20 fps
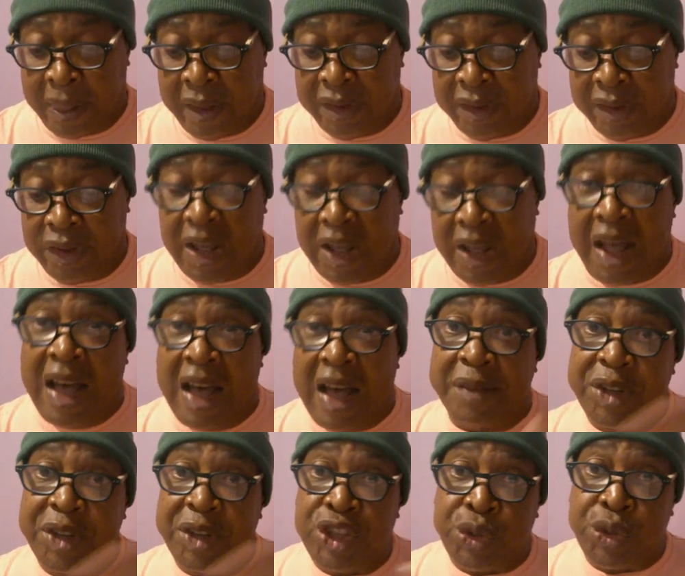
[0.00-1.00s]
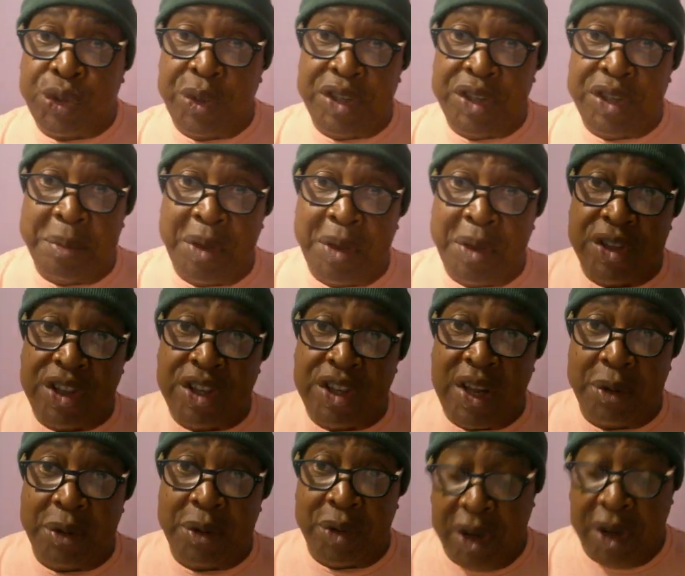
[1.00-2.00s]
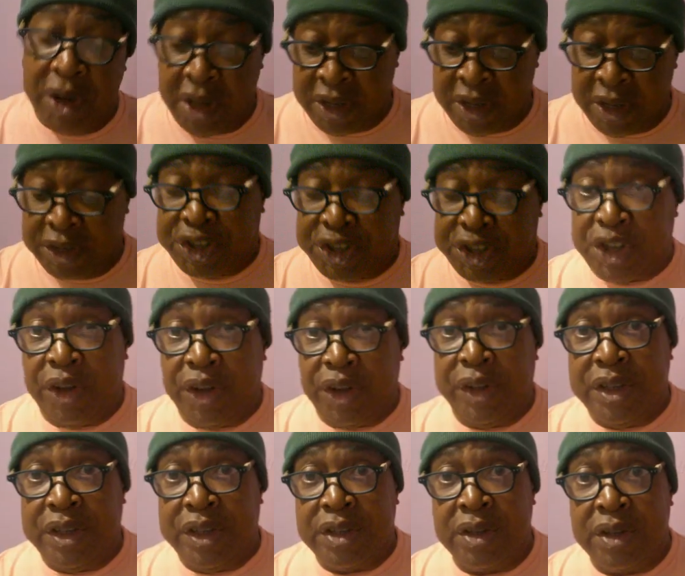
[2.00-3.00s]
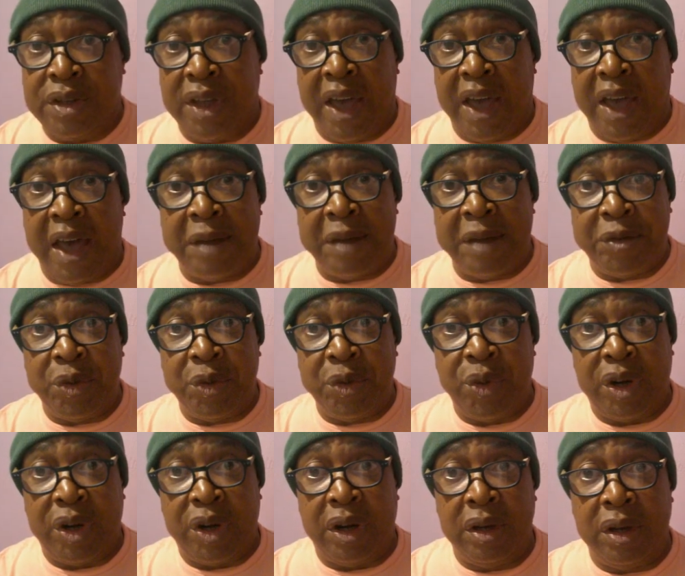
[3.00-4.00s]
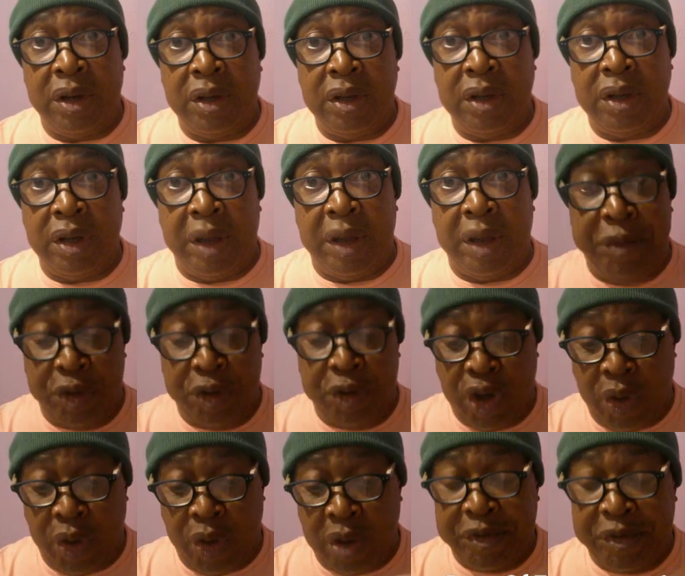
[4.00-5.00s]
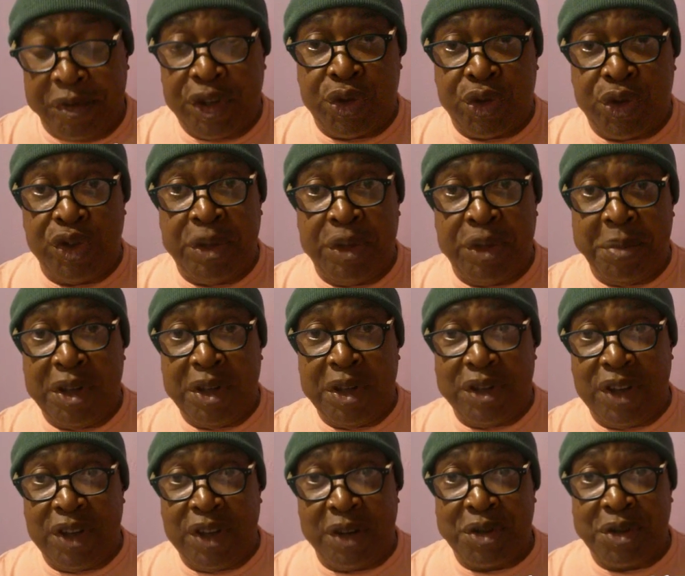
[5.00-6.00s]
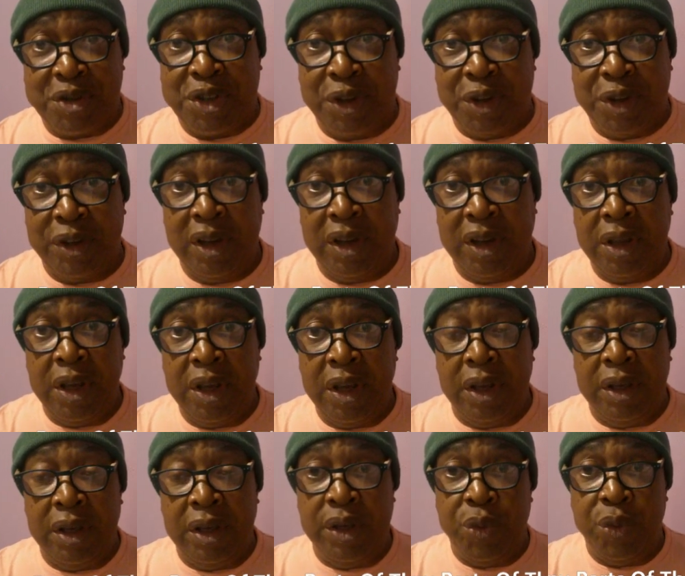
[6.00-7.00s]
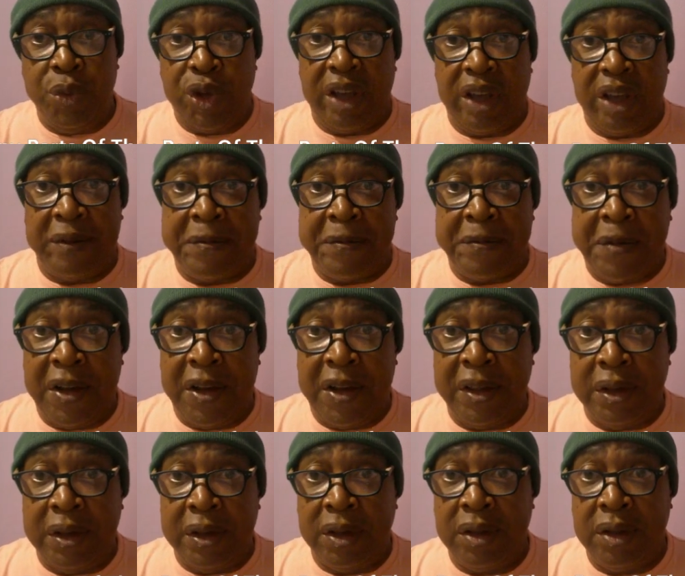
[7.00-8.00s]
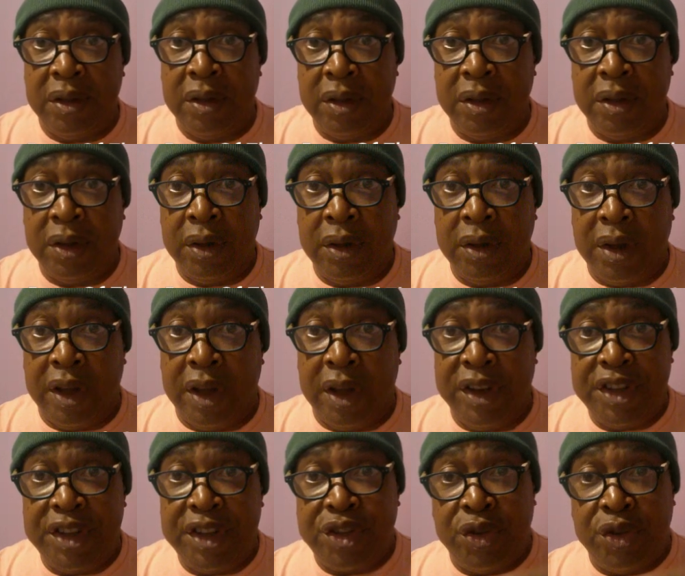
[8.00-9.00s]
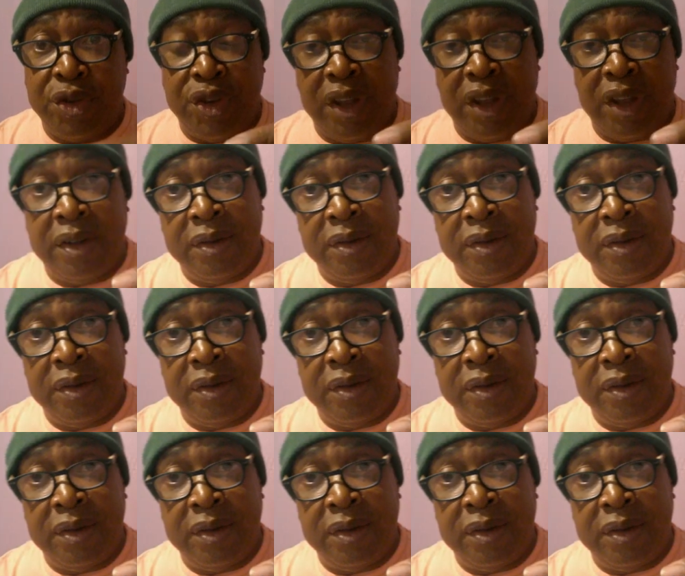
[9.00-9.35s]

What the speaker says: they'll have these 20 miles an hour signs everywhere. If you go over the 20 miles an hour sign, you will get fined, and this could